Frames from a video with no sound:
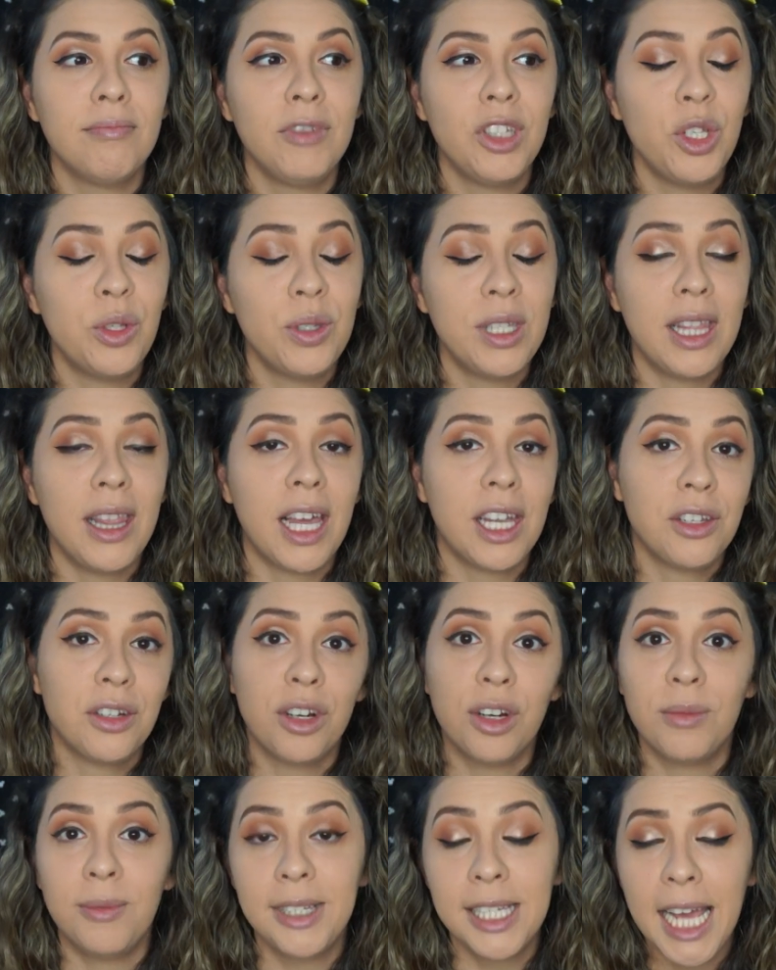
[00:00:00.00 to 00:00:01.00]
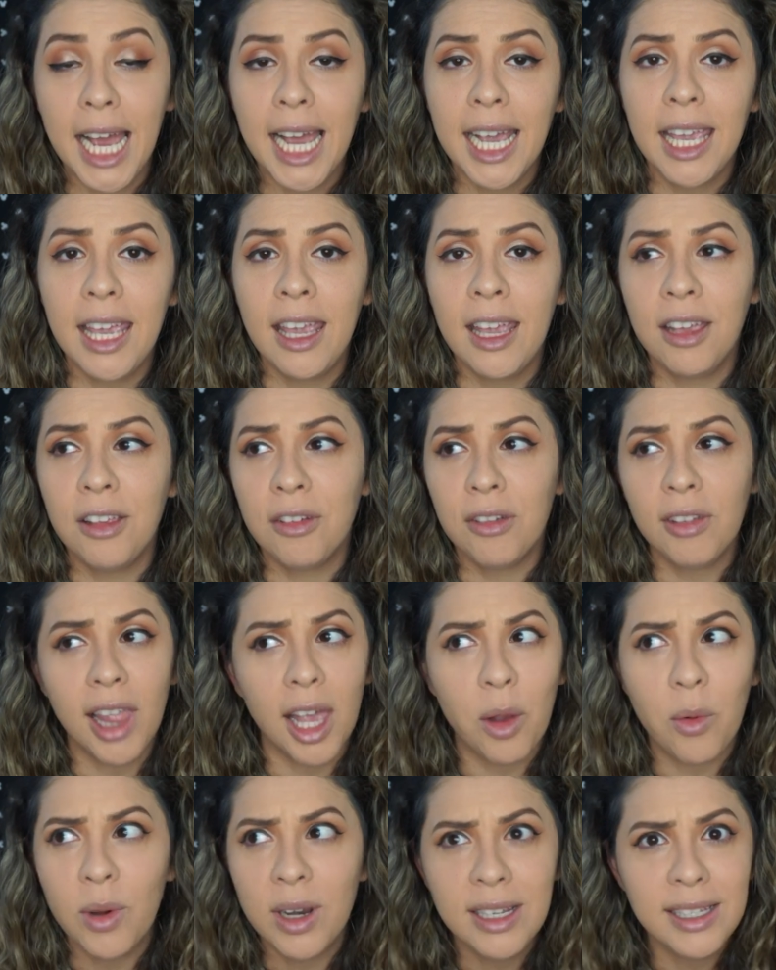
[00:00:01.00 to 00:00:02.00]
using that term tacky and you're
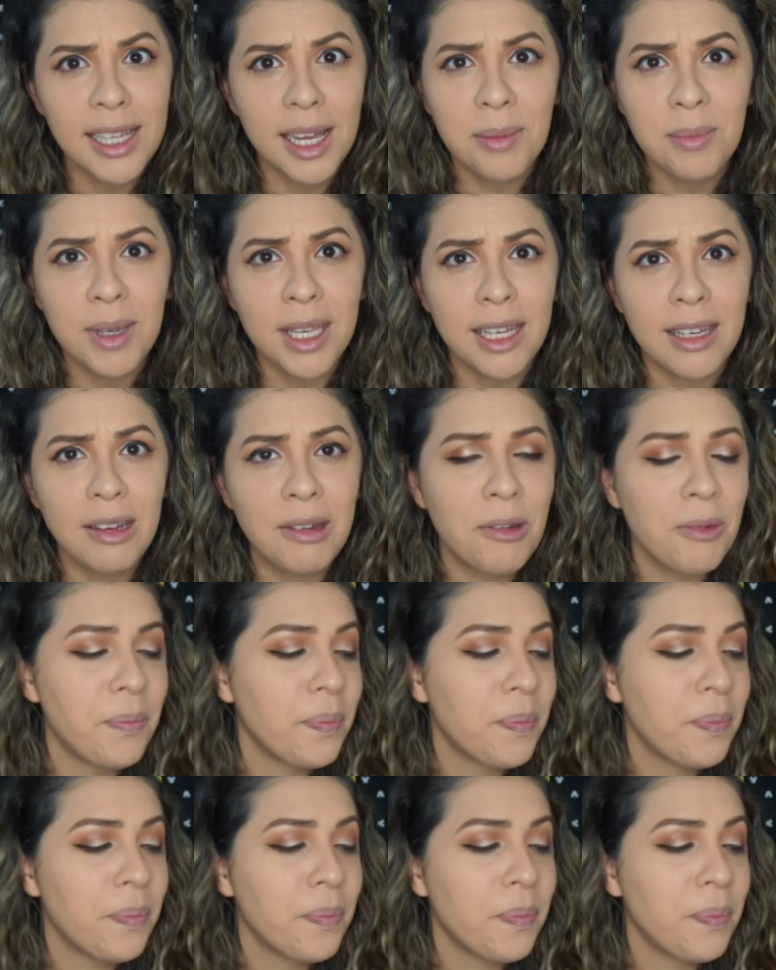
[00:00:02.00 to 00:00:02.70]
like, what does that mean?